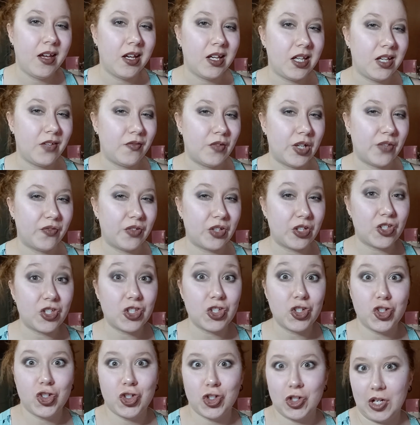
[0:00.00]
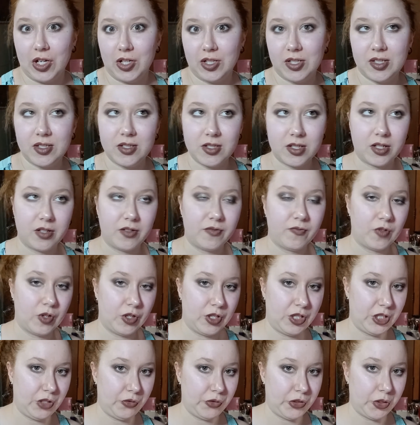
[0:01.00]
even if it's just for
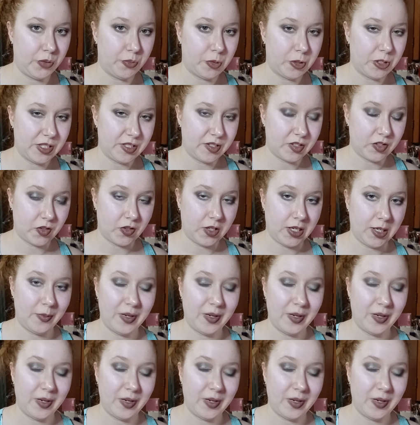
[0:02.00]
YouTube or Instagram,